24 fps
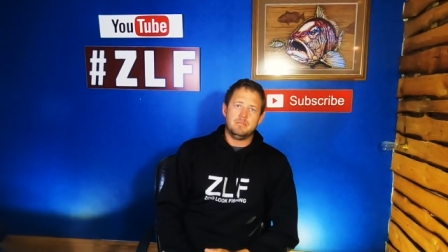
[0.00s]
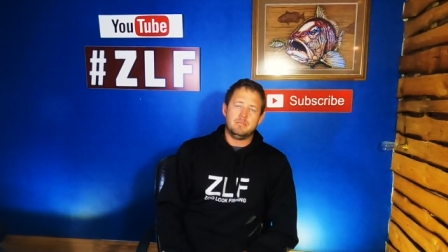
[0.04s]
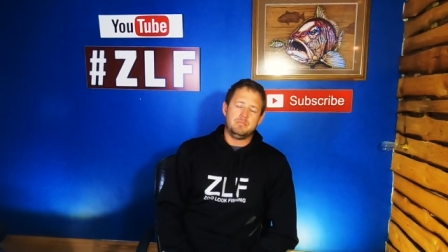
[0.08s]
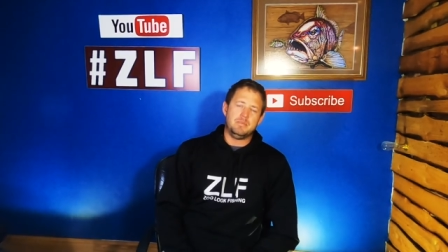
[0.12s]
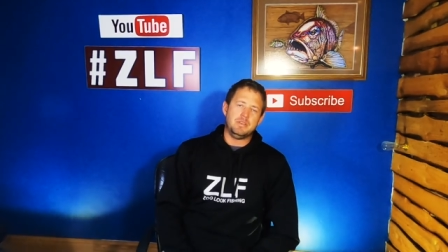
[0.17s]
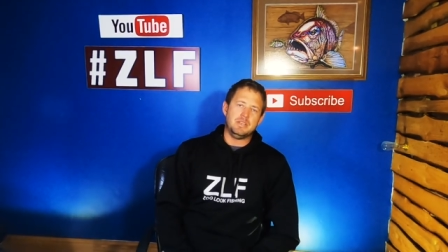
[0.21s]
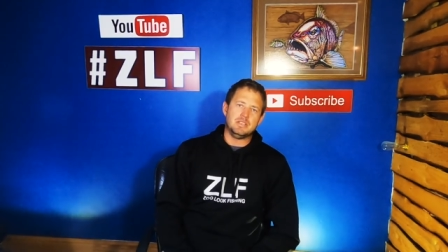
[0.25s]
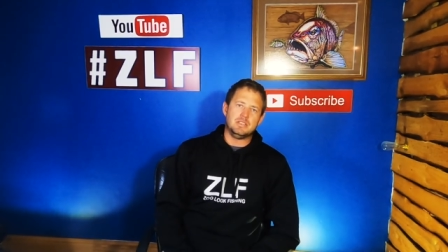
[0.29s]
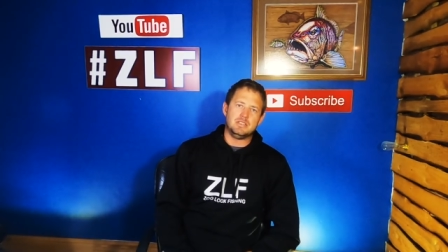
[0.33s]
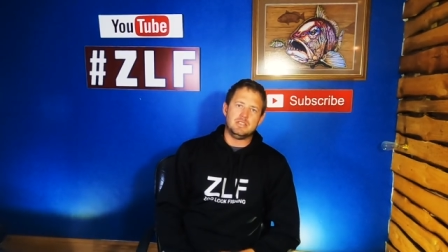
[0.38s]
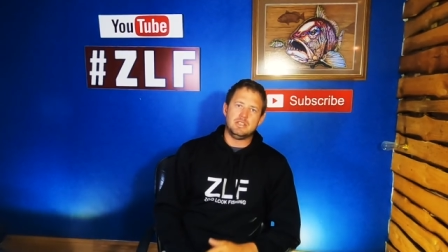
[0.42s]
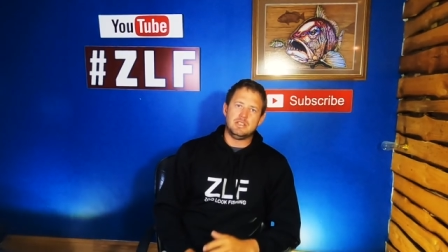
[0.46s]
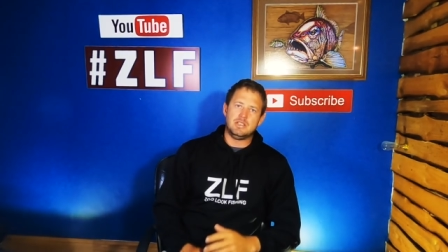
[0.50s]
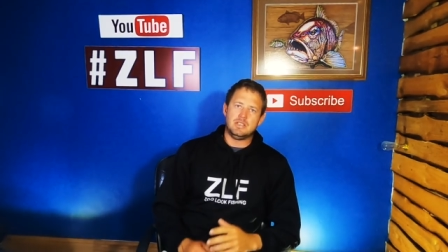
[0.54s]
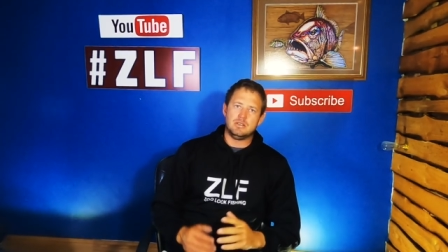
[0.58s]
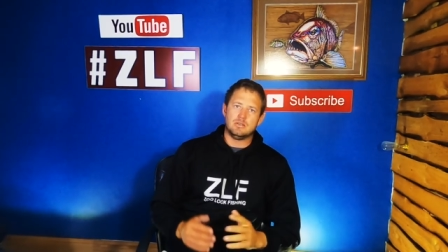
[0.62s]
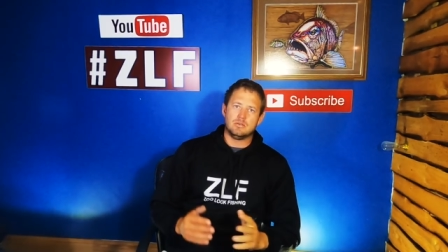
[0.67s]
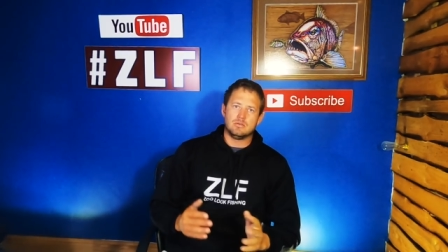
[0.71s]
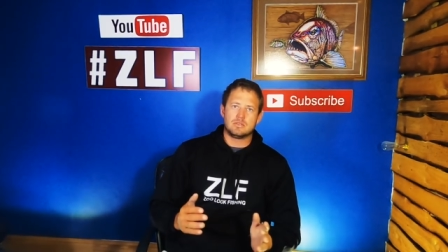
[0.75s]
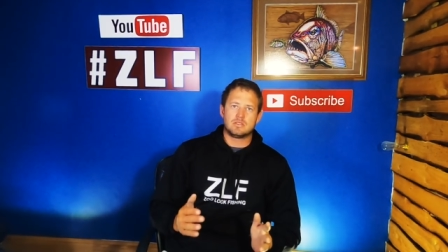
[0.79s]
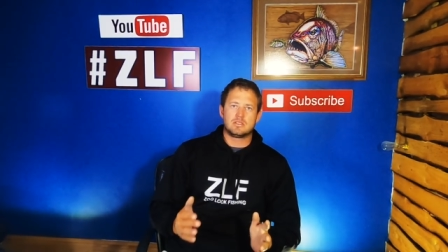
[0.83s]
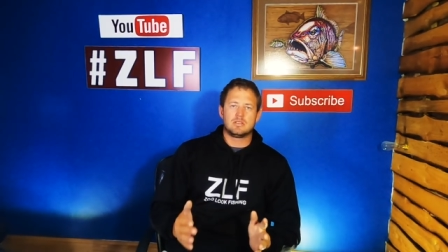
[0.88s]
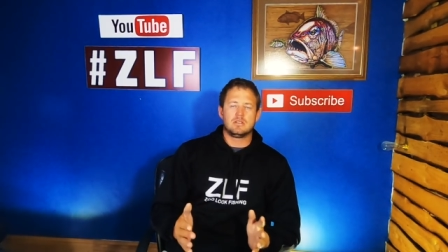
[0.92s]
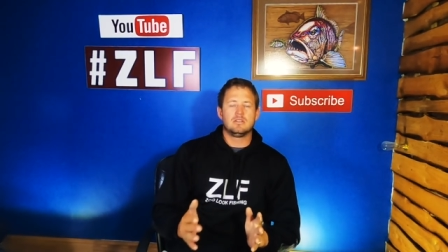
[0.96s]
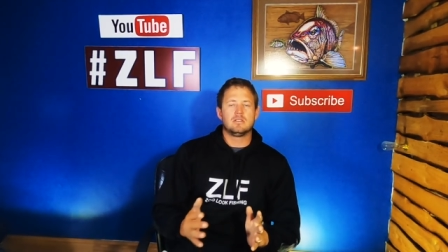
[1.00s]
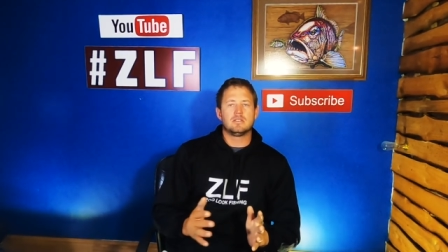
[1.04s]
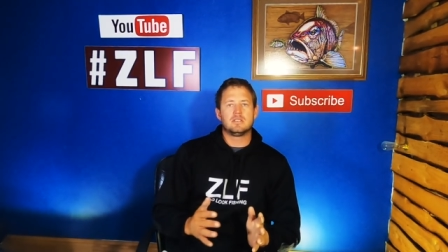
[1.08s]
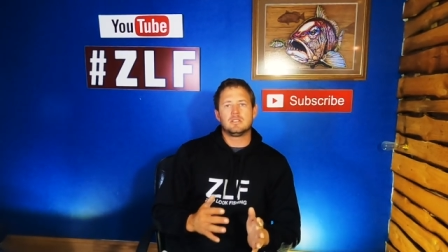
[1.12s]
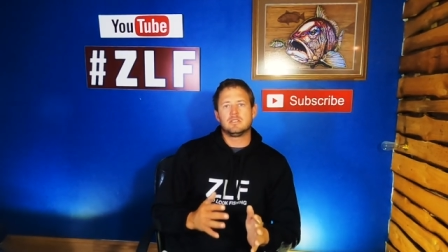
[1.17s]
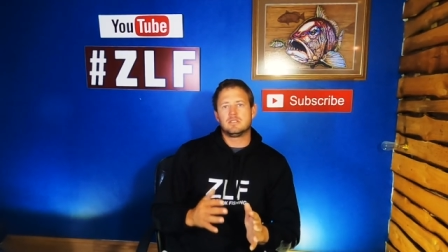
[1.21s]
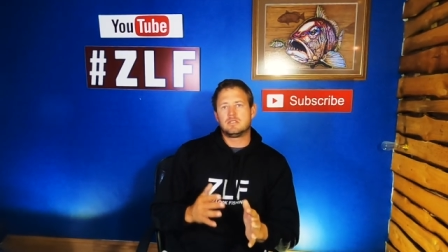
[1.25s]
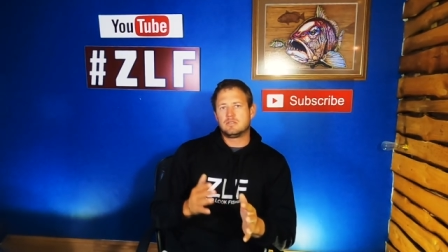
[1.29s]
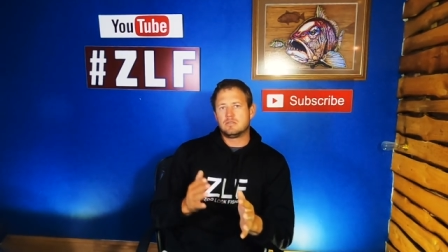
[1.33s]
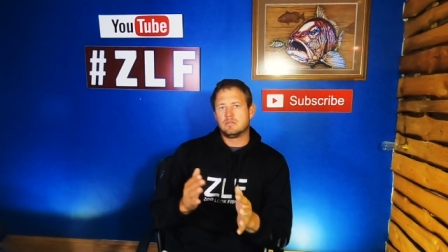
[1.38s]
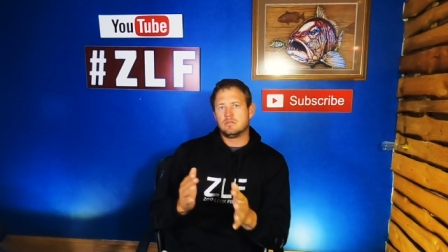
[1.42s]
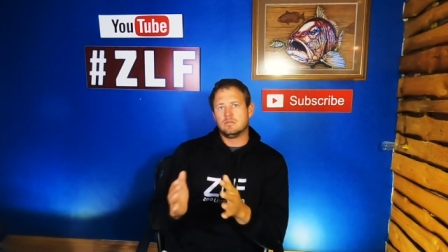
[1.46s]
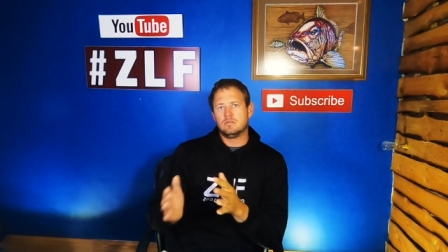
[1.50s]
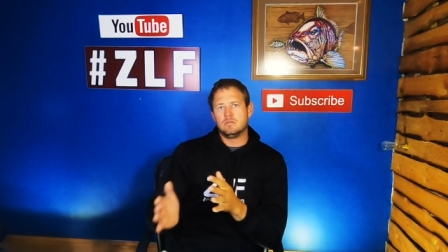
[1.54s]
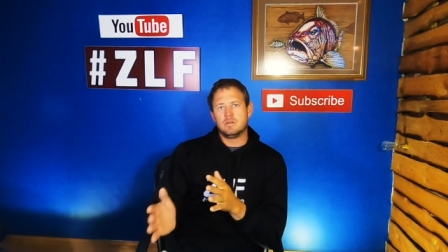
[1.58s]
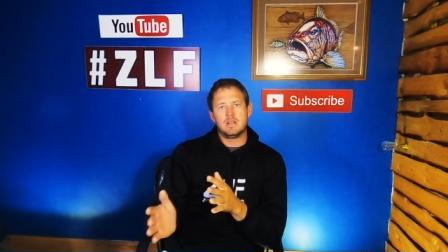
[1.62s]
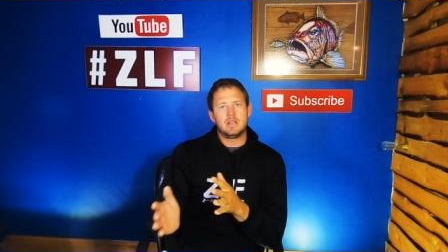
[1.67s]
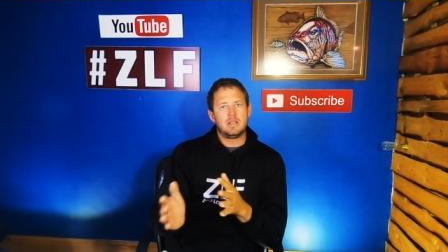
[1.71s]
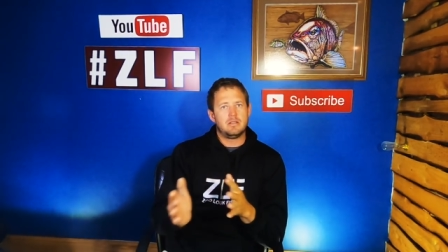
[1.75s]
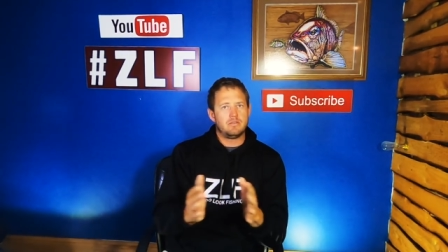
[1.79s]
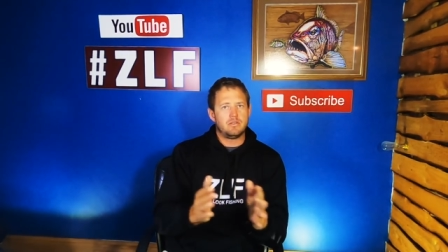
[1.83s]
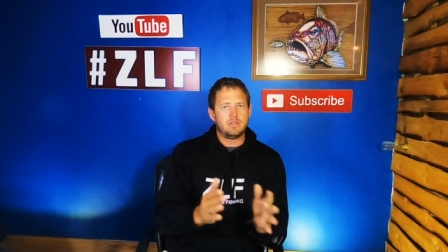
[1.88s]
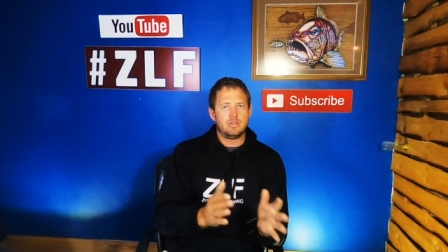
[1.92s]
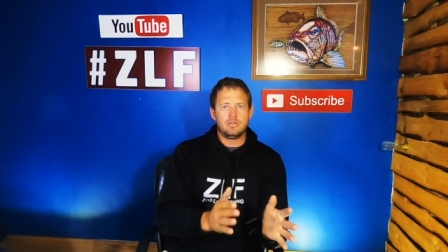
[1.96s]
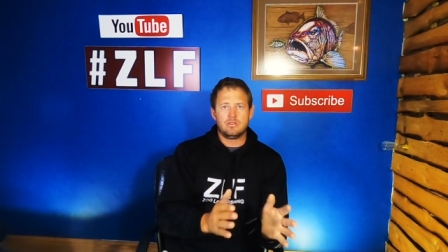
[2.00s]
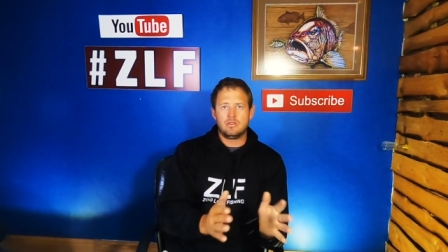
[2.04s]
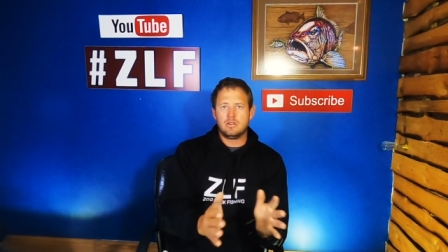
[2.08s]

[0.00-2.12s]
BG or Saltist or whatever you